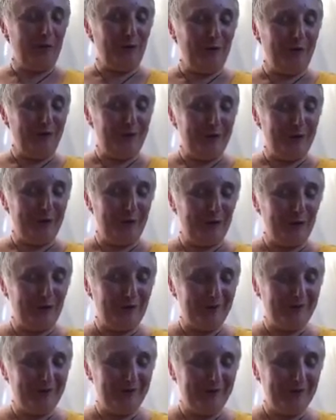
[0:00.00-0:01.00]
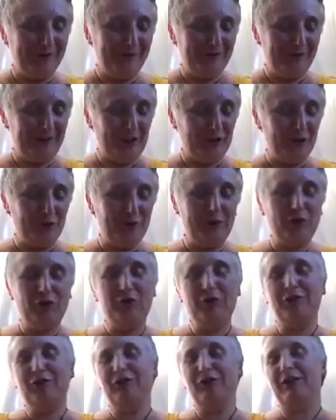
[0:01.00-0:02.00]
knowledge. Mm-hmm. As
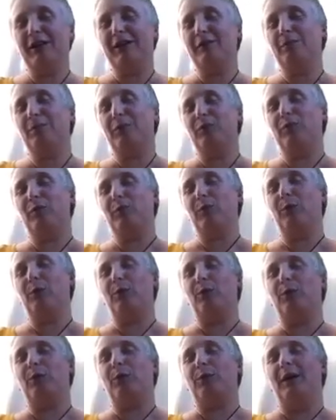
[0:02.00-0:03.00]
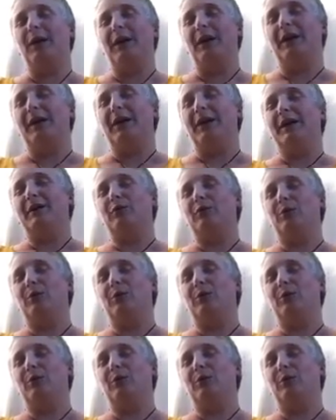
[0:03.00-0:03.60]
Richard said before, he